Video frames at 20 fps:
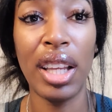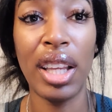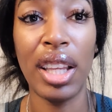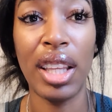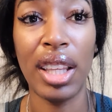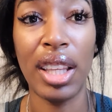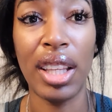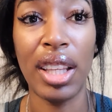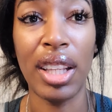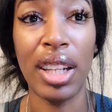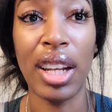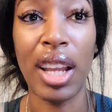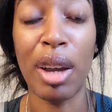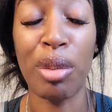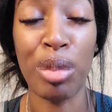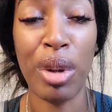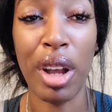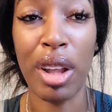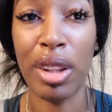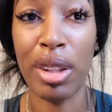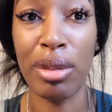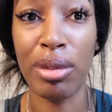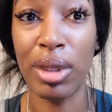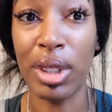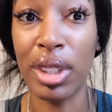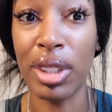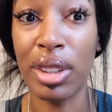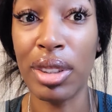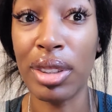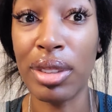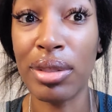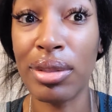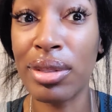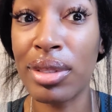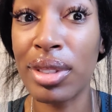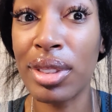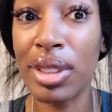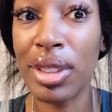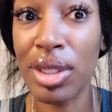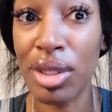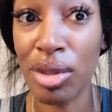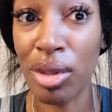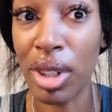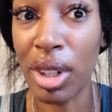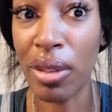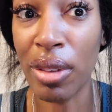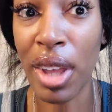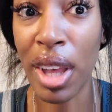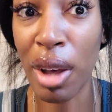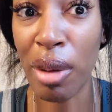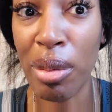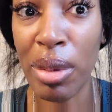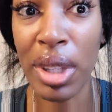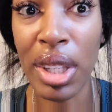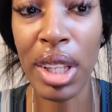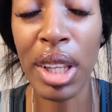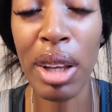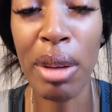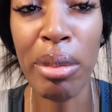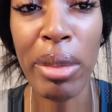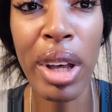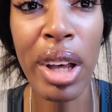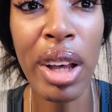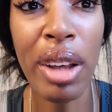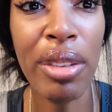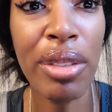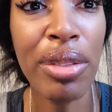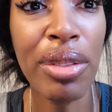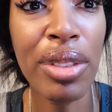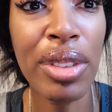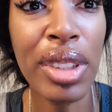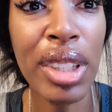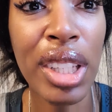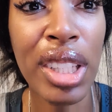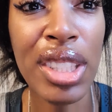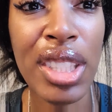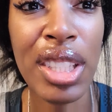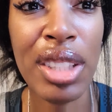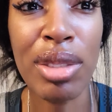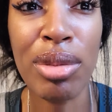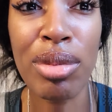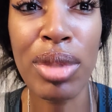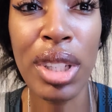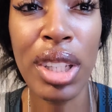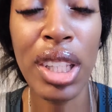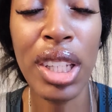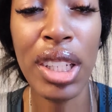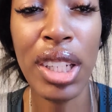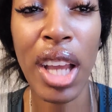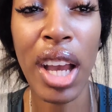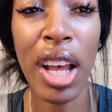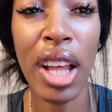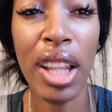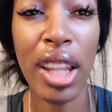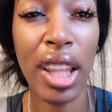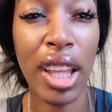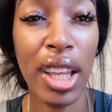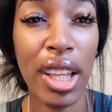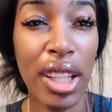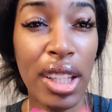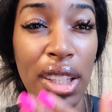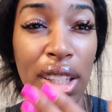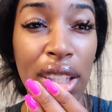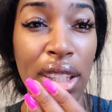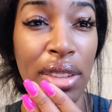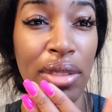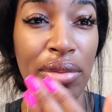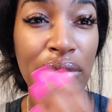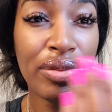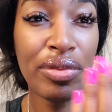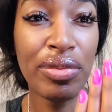and I probably will sort of help it come off, because it's really not like